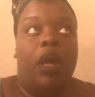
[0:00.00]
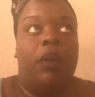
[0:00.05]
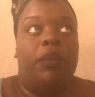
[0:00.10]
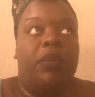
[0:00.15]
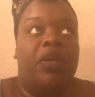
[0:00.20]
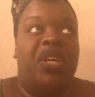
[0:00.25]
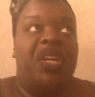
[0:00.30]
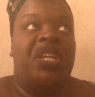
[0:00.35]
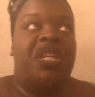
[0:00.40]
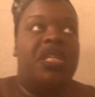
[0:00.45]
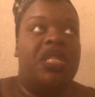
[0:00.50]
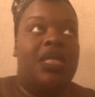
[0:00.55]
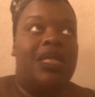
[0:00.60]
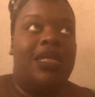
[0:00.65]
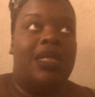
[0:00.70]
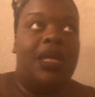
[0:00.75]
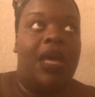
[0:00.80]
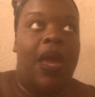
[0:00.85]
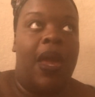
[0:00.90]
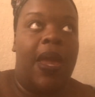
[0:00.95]
I'm gonna
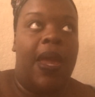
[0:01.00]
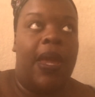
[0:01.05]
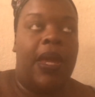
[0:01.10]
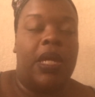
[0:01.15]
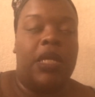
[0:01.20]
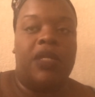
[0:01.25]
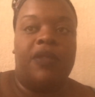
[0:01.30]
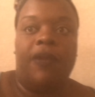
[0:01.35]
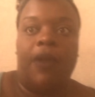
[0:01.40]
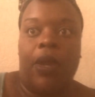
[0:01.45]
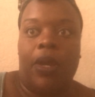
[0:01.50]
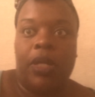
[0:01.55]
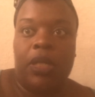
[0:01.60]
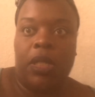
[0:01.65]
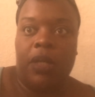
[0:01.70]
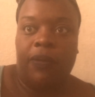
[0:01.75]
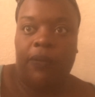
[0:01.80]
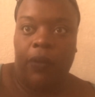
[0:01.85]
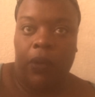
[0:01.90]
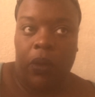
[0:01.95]
say it's very
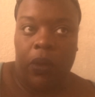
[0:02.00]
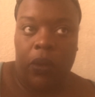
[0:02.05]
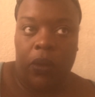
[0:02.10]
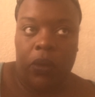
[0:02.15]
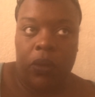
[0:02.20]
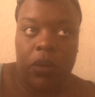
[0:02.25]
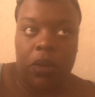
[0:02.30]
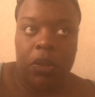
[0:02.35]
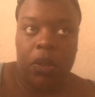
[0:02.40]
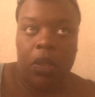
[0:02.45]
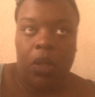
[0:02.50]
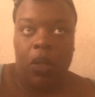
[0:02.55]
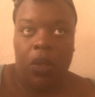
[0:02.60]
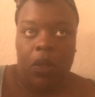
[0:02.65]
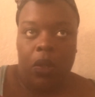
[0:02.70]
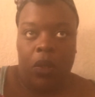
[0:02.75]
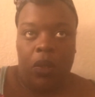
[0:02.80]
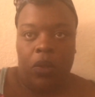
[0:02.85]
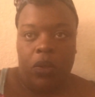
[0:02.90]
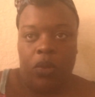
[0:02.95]
difficult
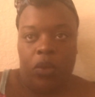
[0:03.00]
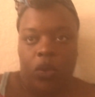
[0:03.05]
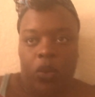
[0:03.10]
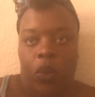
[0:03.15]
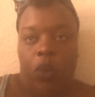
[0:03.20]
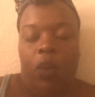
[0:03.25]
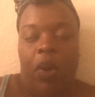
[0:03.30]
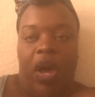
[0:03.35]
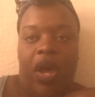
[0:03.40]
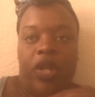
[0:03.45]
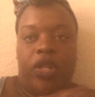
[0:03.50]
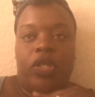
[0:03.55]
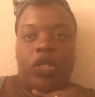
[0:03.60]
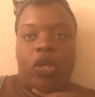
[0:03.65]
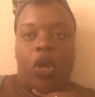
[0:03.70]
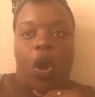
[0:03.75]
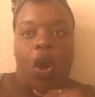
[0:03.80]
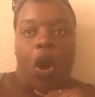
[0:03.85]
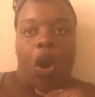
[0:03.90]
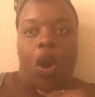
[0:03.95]
to
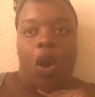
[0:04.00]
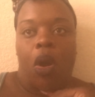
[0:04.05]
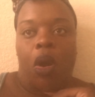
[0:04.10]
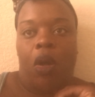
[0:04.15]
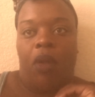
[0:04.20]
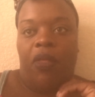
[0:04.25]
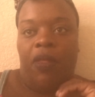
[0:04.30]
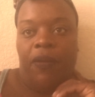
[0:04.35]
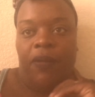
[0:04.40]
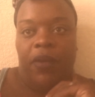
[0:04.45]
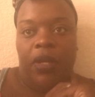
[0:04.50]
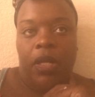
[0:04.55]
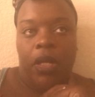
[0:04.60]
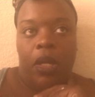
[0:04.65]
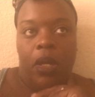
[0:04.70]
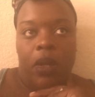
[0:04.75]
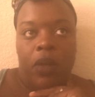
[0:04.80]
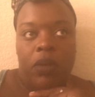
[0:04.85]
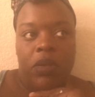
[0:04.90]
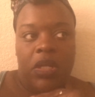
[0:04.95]
watch all the
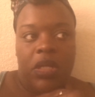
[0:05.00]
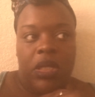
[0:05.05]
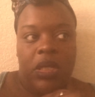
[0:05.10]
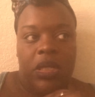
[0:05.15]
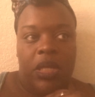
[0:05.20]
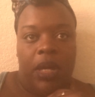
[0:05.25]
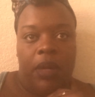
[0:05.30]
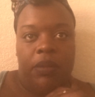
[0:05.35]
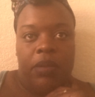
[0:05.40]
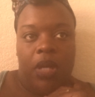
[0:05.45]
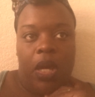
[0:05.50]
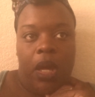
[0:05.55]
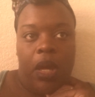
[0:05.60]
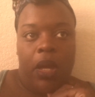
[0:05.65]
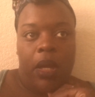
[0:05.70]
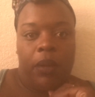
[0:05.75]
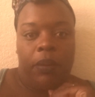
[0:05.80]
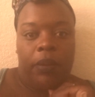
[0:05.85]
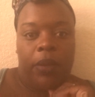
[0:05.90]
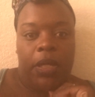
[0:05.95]
videos at the same
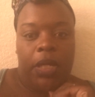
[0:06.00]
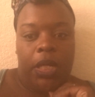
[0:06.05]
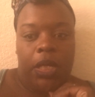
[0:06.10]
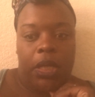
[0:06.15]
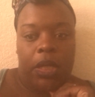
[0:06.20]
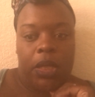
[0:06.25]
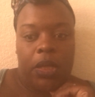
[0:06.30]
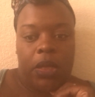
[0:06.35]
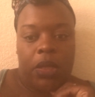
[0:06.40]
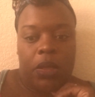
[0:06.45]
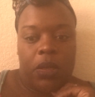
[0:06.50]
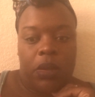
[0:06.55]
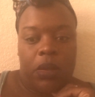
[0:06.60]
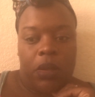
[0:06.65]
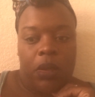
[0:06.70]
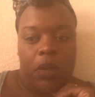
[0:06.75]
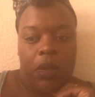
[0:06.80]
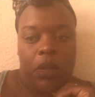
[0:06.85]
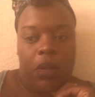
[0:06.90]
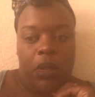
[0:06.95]
time because